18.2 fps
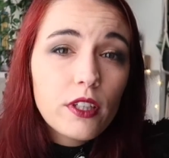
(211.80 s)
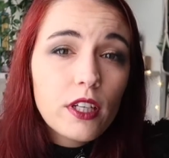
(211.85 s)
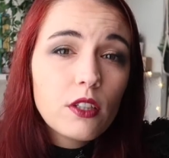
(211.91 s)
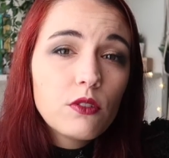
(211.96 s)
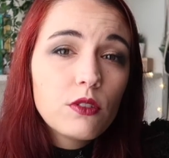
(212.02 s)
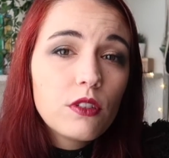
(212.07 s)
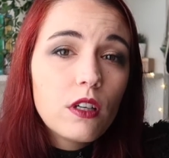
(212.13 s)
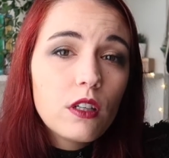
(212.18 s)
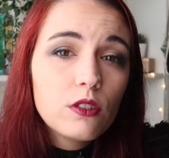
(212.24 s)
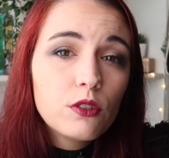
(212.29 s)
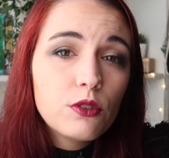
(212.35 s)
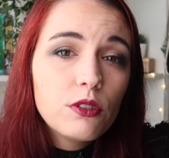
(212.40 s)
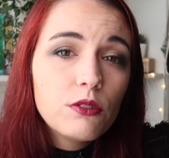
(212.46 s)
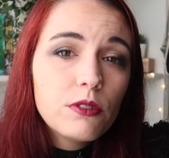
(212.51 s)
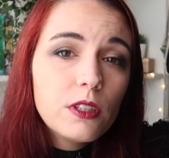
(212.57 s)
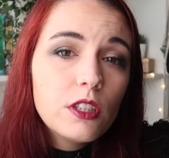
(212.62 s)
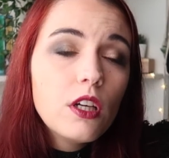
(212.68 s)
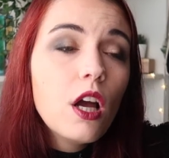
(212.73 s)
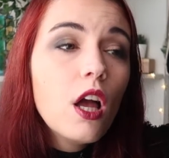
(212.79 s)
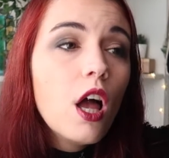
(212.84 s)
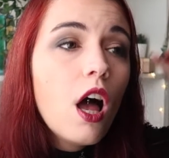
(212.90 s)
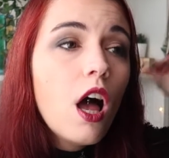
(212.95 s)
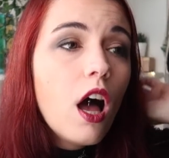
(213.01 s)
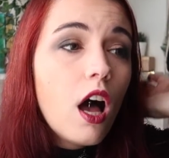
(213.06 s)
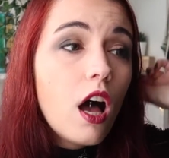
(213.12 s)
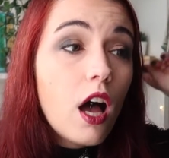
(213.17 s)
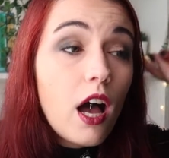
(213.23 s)
forget to go on Twitter.
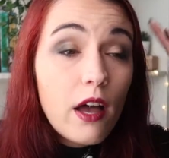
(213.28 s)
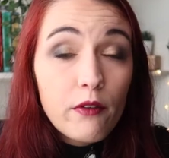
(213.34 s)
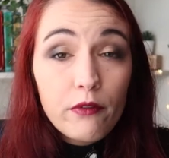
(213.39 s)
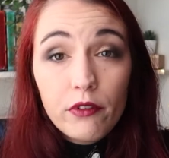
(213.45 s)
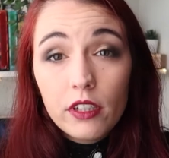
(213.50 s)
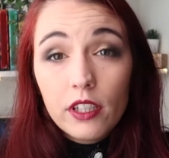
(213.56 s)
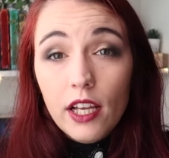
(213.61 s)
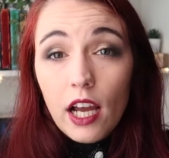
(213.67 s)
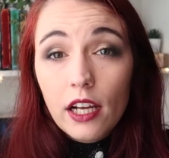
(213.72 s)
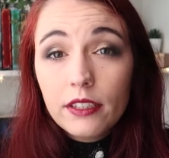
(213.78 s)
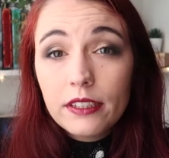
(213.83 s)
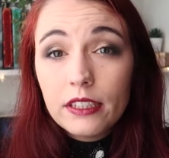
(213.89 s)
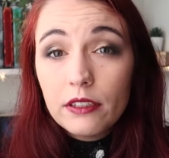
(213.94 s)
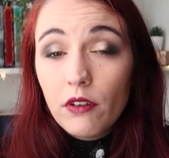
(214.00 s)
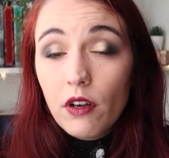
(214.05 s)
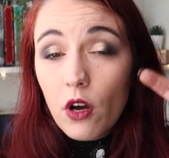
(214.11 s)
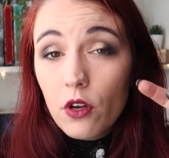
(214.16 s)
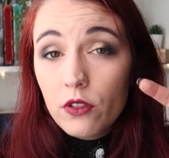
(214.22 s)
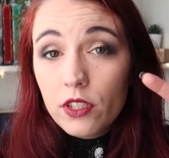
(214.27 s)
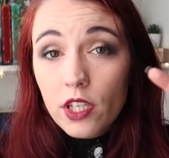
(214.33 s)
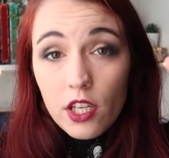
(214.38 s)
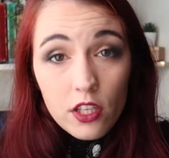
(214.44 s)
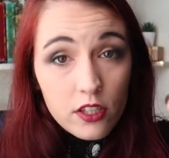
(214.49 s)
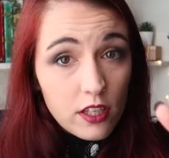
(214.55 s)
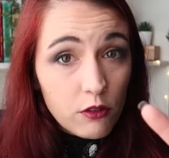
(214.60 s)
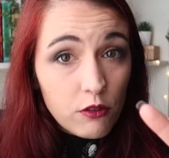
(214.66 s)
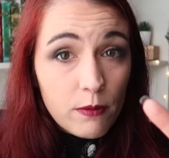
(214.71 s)
I'm very active on
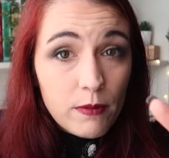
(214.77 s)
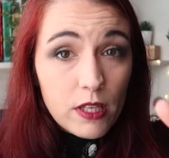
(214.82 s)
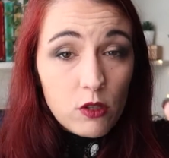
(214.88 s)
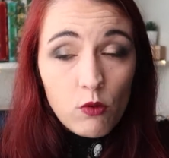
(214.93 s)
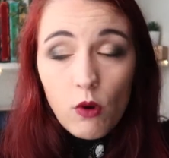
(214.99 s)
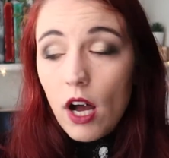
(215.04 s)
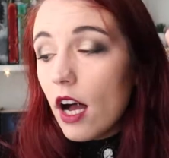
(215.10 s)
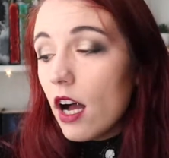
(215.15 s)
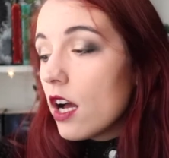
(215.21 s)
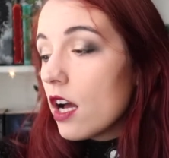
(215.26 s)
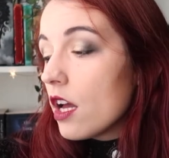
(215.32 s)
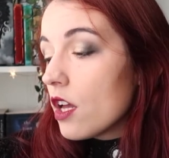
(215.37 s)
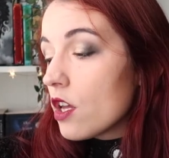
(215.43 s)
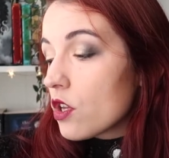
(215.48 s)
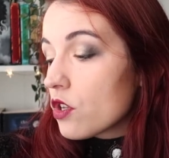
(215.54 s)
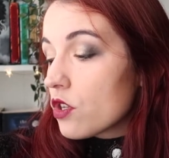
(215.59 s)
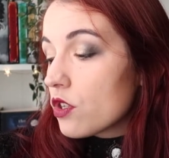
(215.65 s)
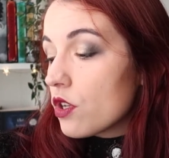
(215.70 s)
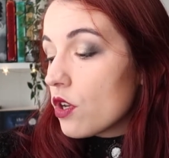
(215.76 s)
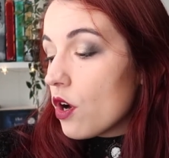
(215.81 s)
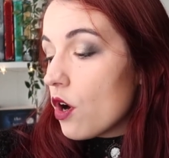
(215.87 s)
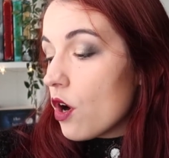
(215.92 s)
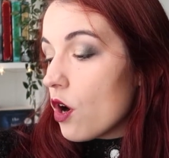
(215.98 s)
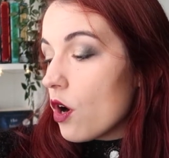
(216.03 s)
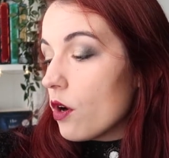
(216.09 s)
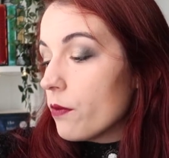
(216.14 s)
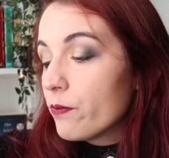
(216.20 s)
Instagram as well,
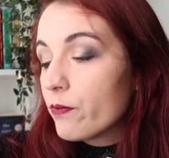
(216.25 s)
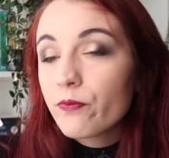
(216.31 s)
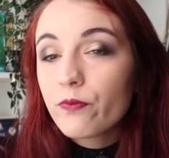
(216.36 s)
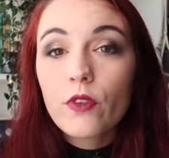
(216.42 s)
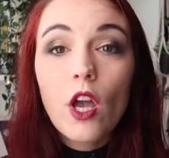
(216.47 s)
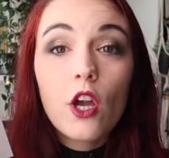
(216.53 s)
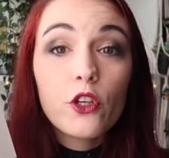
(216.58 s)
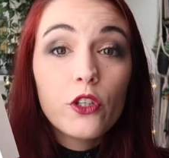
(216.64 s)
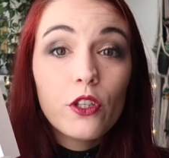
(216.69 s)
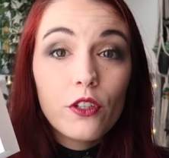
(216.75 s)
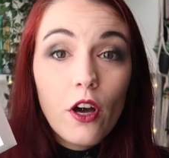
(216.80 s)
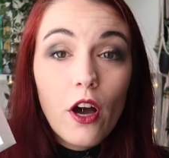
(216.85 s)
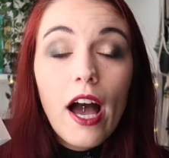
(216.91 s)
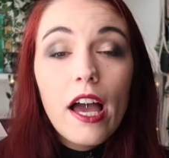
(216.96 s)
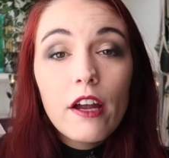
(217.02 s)
so you know